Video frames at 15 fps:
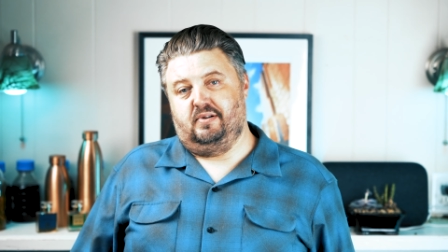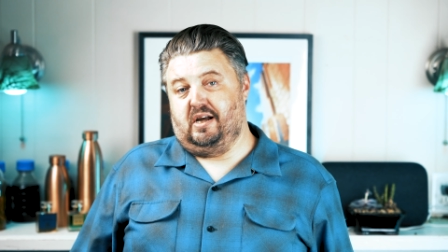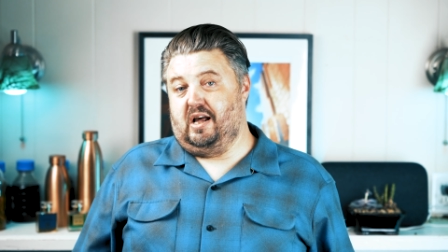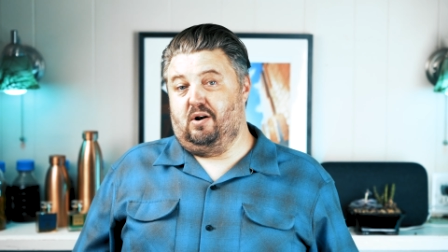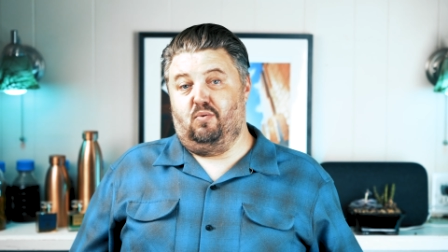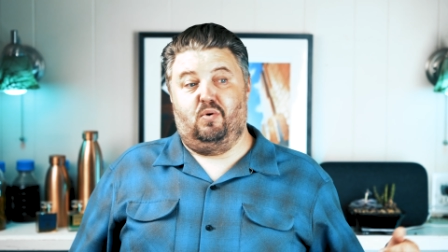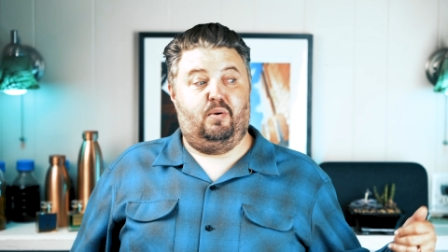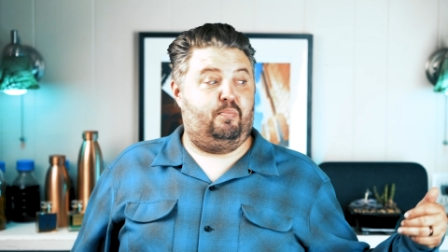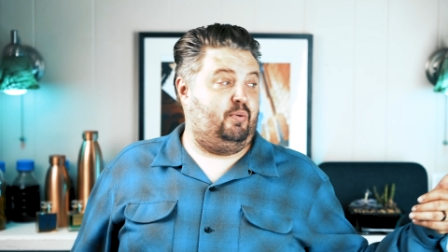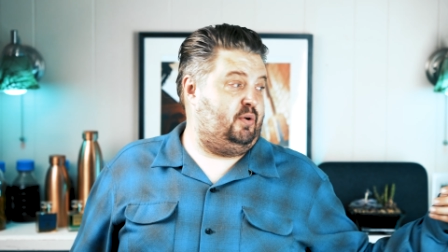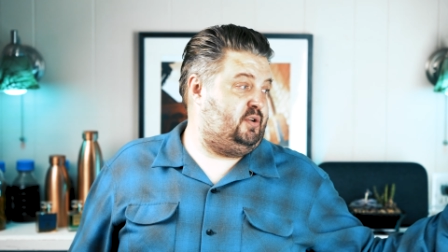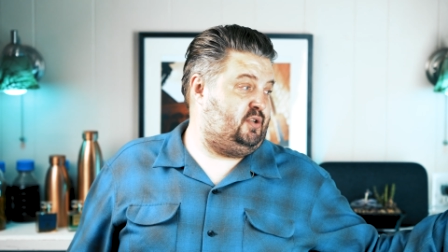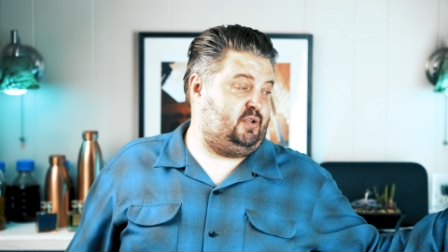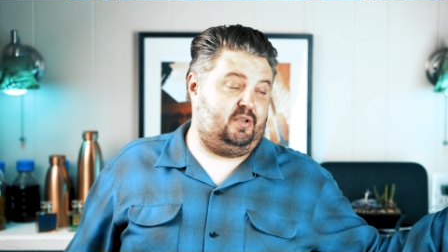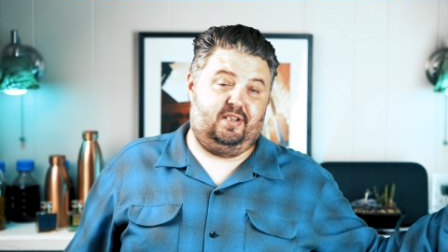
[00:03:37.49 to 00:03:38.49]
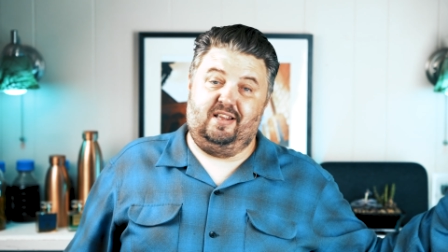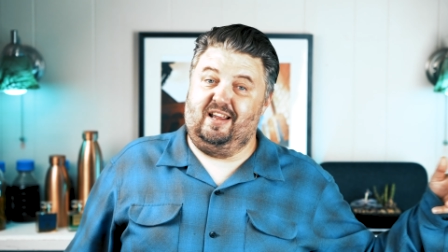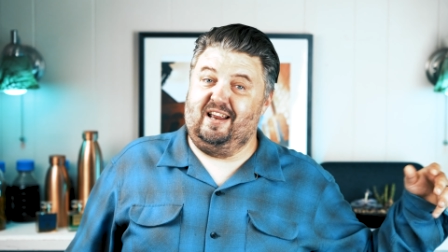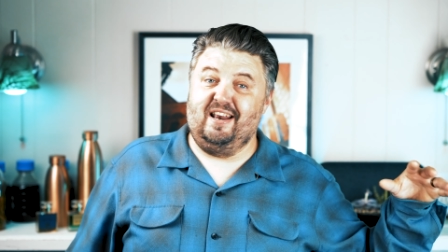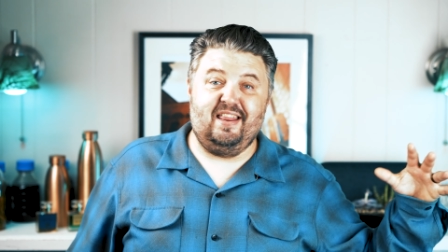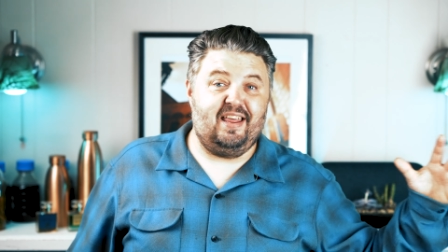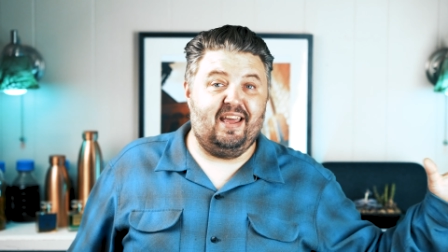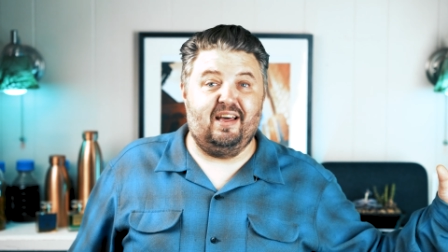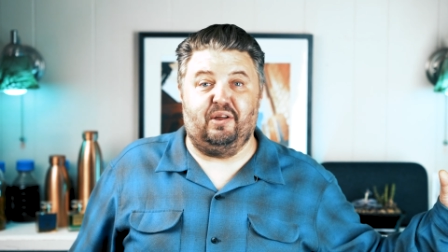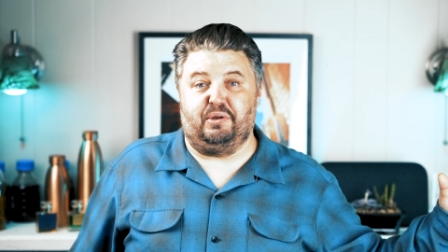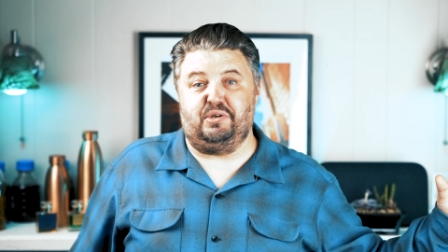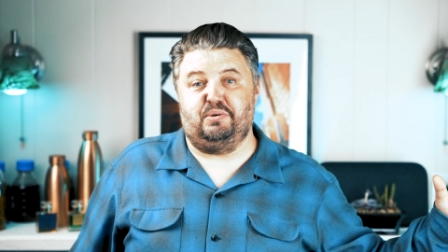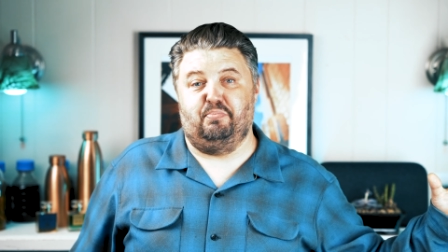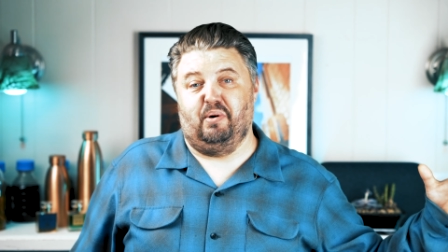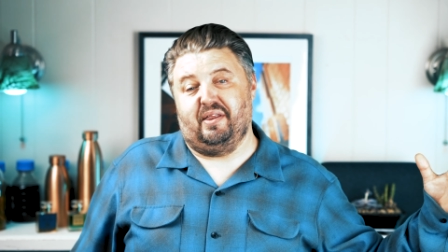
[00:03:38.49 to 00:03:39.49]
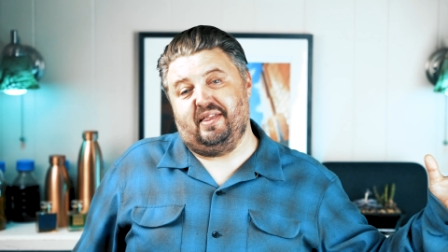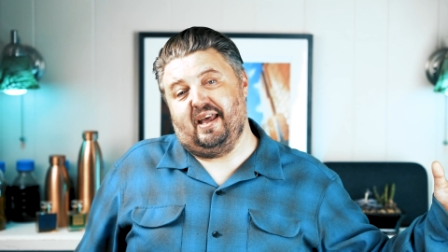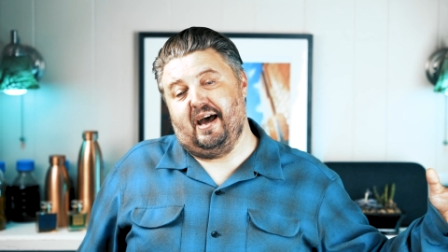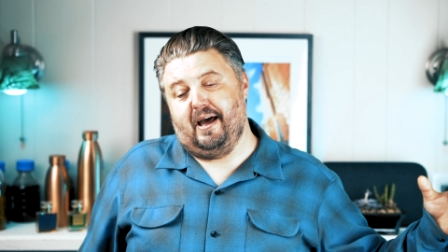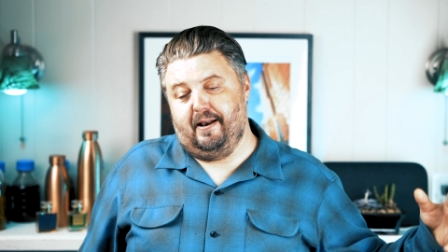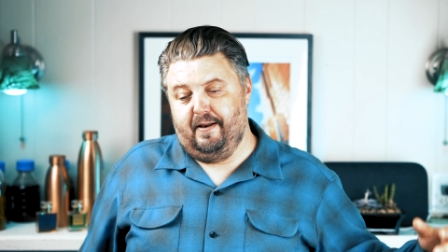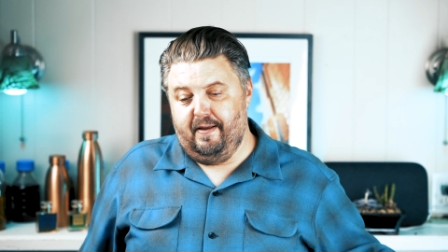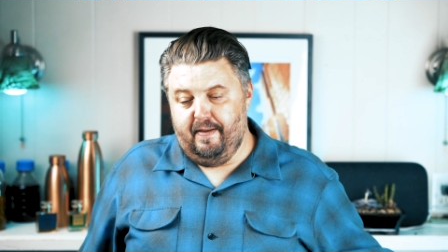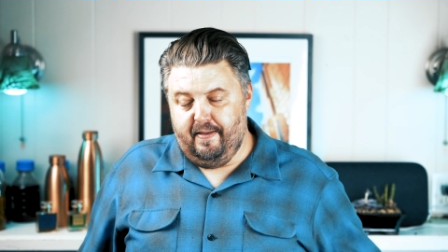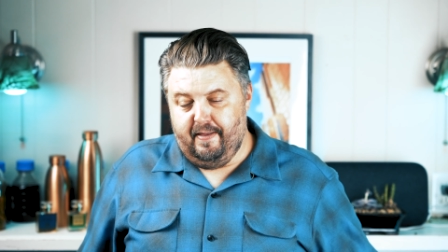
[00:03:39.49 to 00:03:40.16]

I don't want to push anything else but that.